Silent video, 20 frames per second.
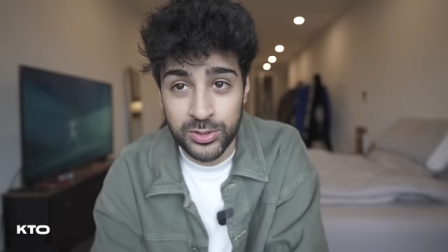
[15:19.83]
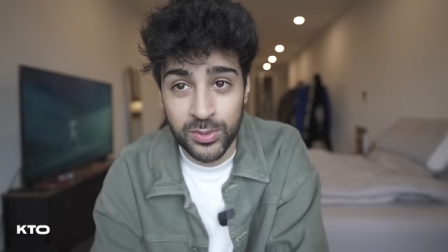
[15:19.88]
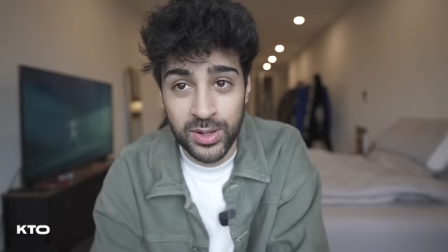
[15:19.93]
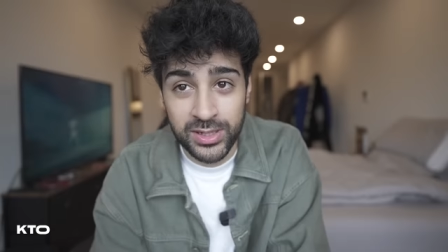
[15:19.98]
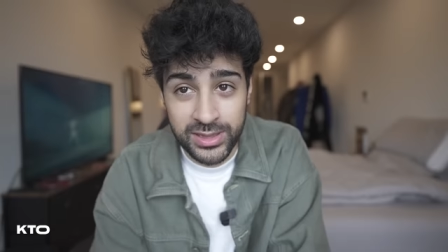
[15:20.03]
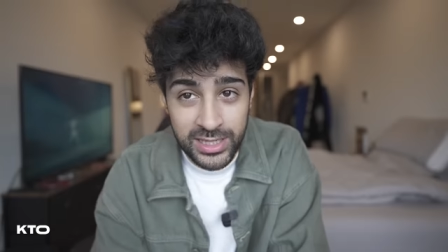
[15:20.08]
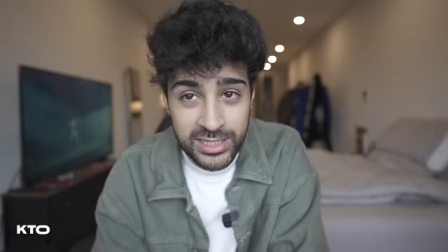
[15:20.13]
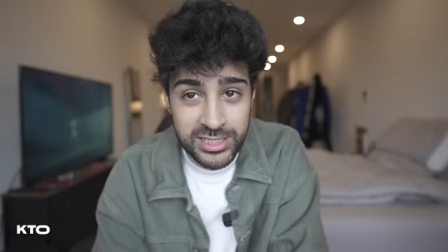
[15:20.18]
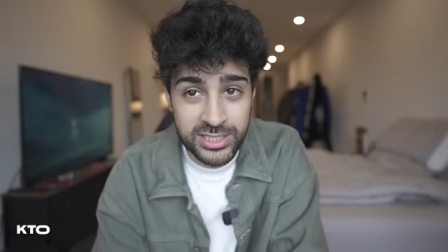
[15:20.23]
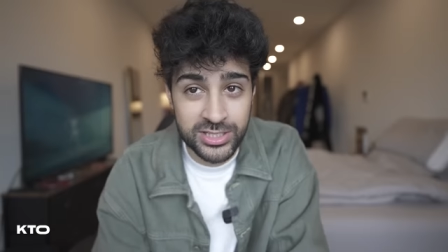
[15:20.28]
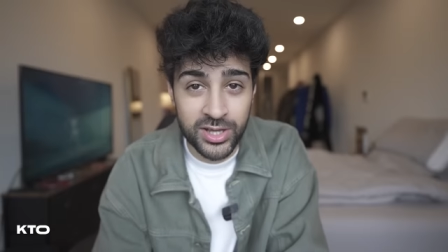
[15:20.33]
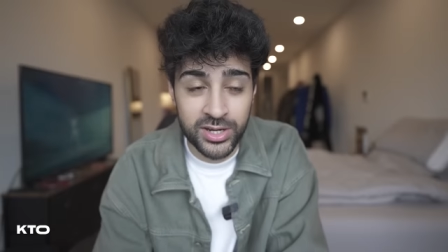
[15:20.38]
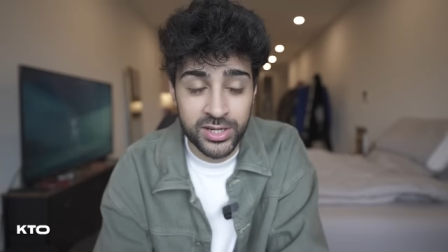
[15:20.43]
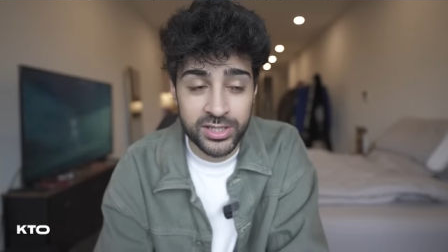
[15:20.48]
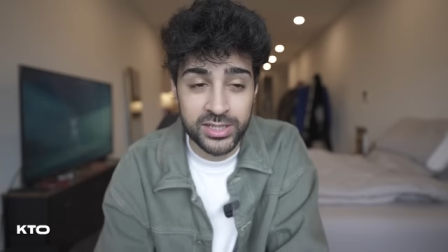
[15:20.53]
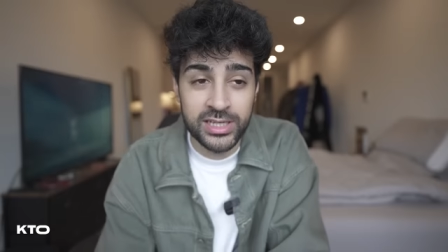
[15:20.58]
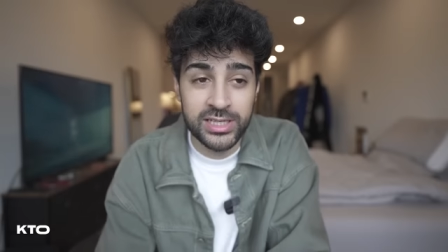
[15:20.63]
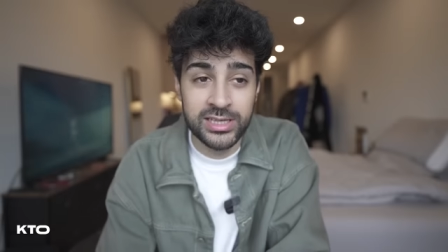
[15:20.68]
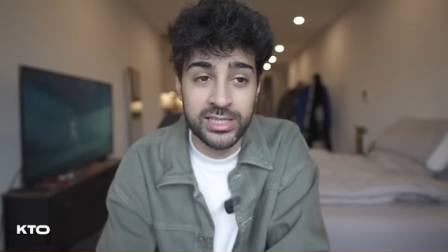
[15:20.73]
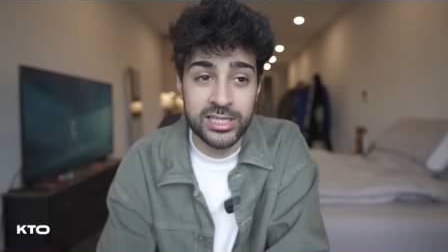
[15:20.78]
So I think
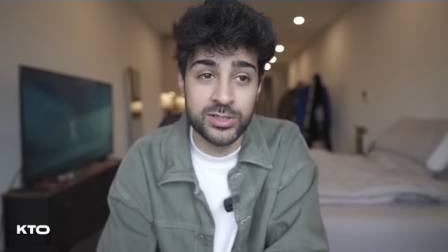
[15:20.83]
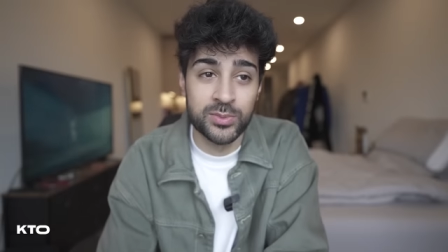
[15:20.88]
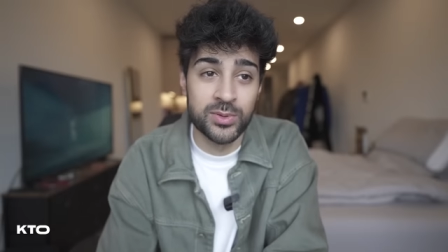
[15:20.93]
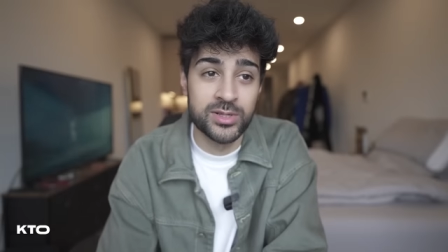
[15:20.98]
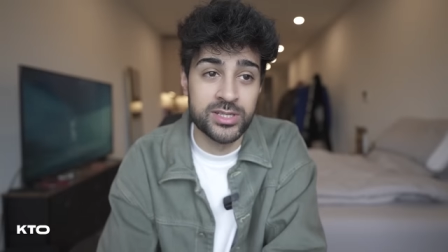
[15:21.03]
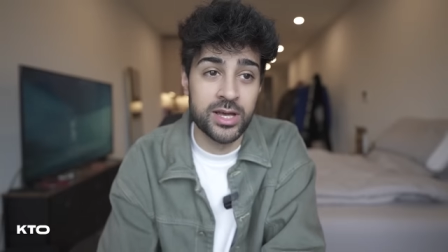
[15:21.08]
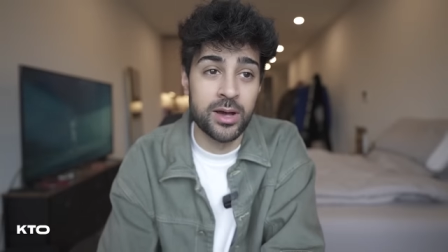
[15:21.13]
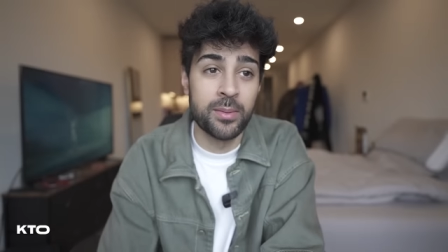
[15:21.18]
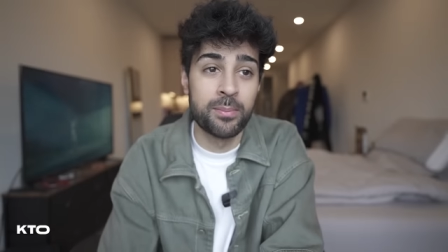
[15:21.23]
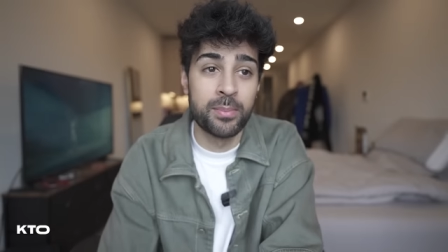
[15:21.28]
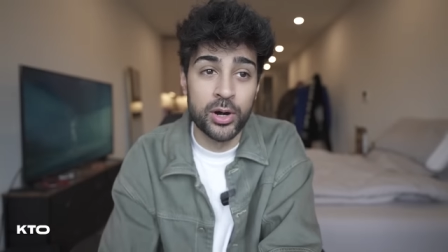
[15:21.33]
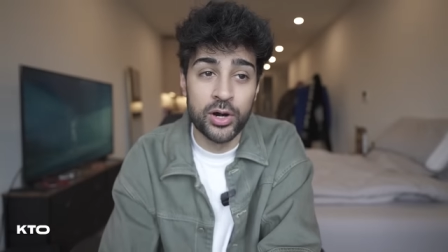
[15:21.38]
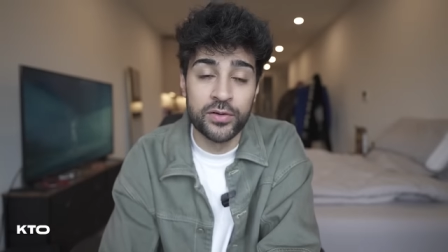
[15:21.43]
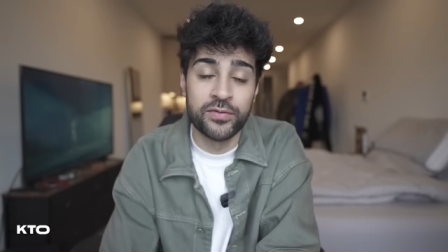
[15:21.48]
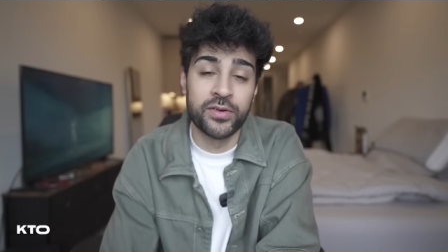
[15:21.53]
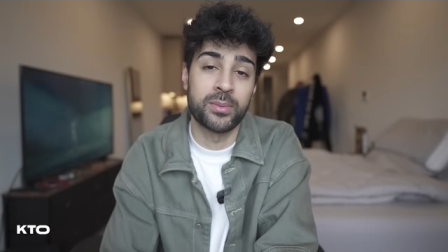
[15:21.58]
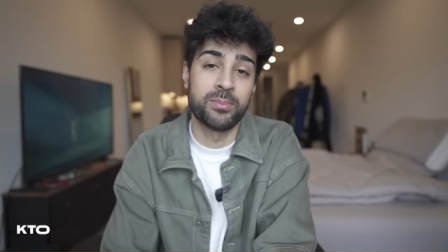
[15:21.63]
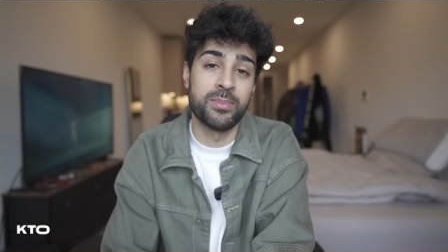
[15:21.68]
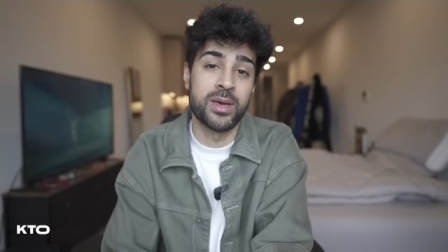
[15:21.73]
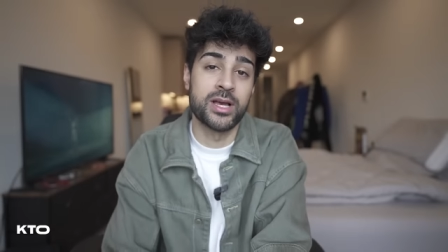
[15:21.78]
sonically, this was a
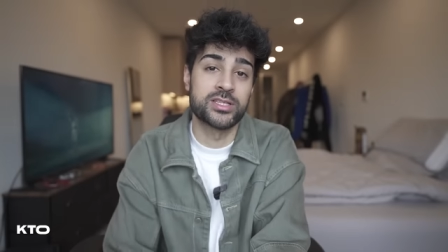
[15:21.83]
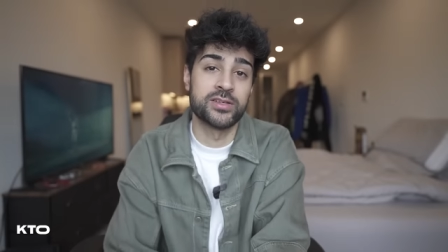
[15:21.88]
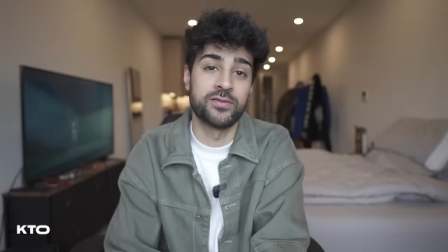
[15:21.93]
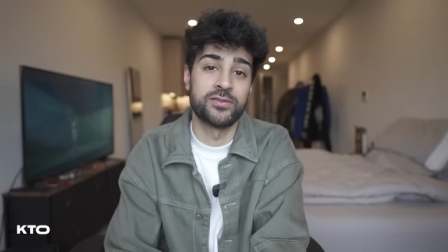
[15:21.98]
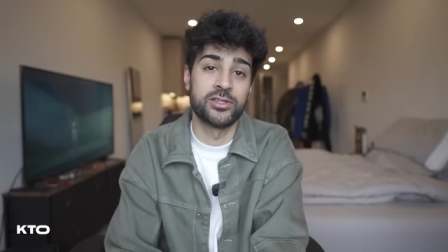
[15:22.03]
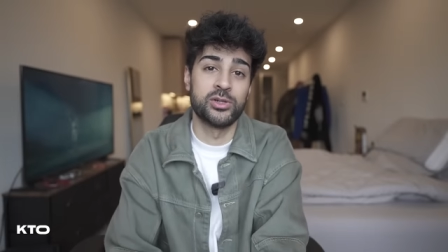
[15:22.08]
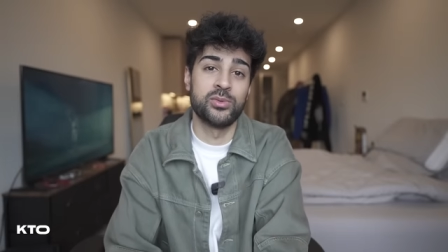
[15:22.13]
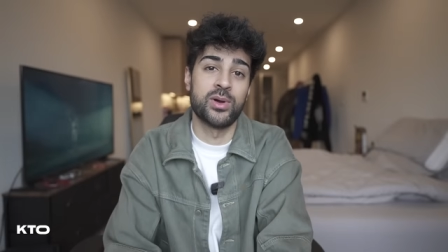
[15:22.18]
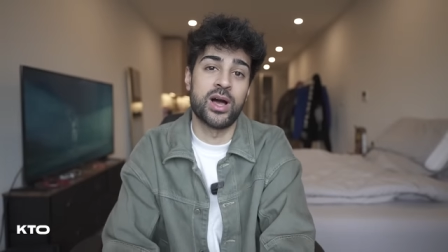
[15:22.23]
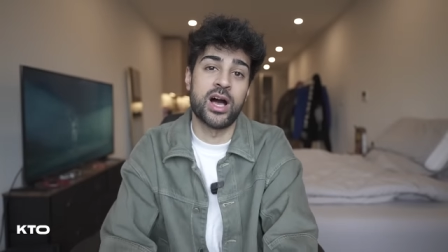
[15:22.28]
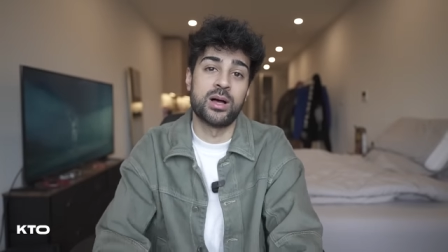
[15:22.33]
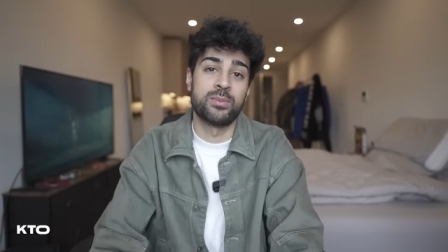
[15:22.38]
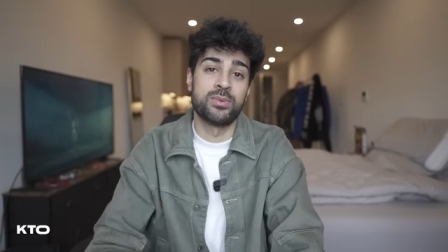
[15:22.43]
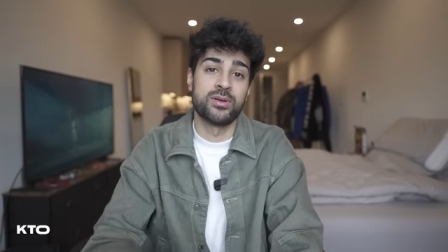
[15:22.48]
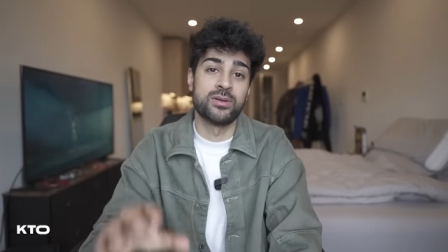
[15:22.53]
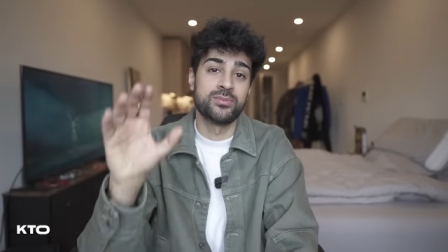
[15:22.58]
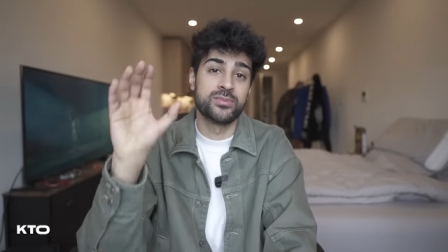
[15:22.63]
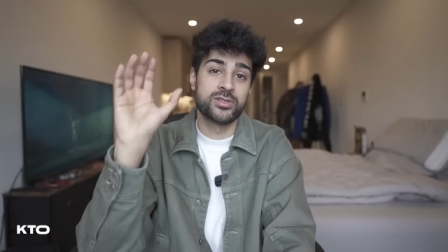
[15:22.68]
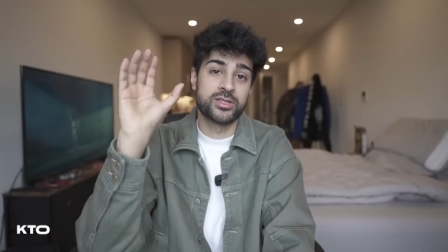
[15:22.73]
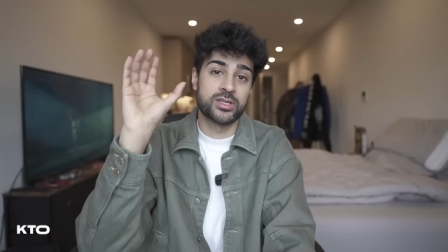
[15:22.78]
perfect mix of two
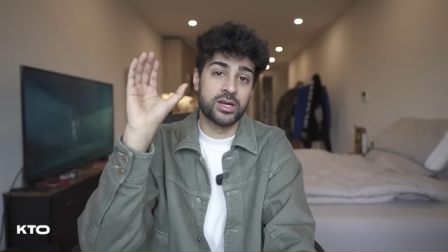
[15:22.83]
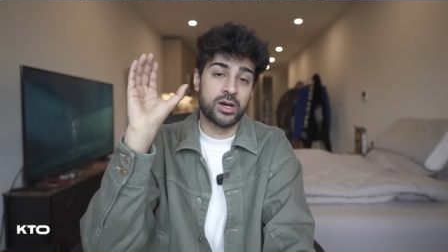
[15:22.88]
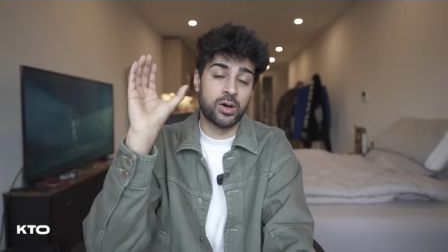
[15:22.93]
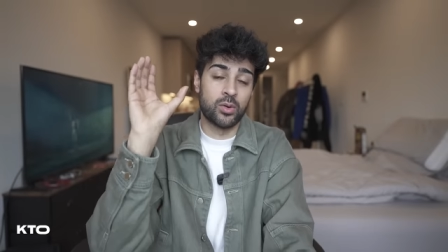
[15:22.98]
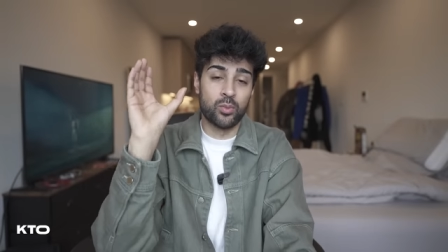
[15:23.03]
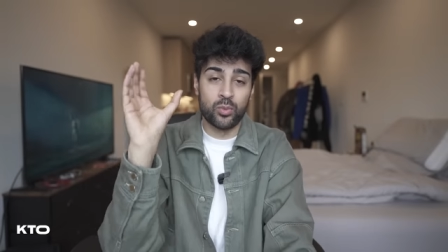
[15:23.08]
albums,